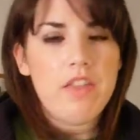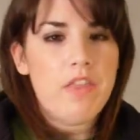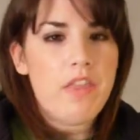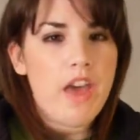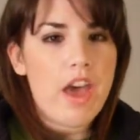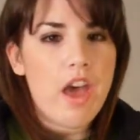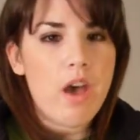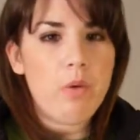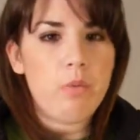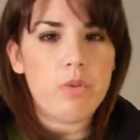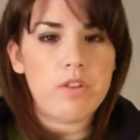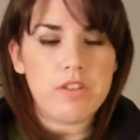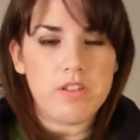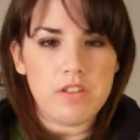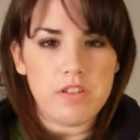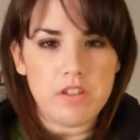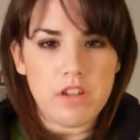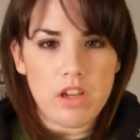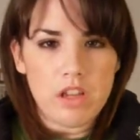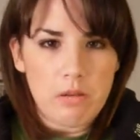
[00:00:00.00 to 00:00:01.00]
that was
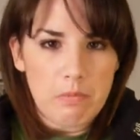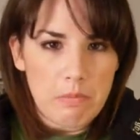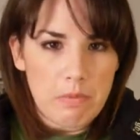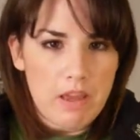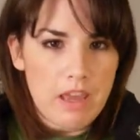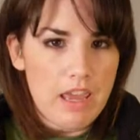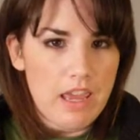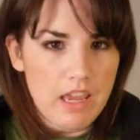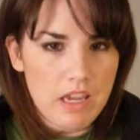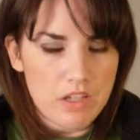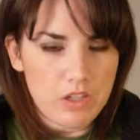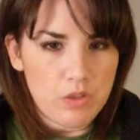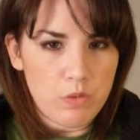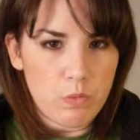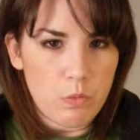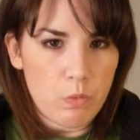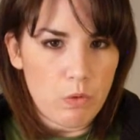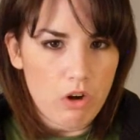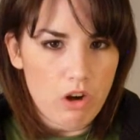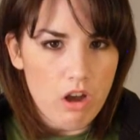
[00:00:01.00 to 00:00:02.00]
done by Andy
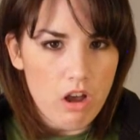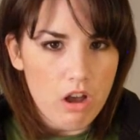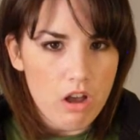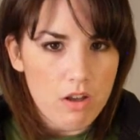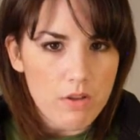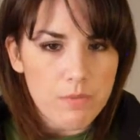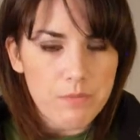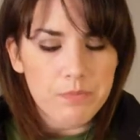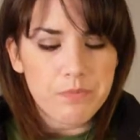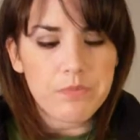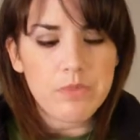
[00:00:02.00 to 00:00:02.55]
Warhol.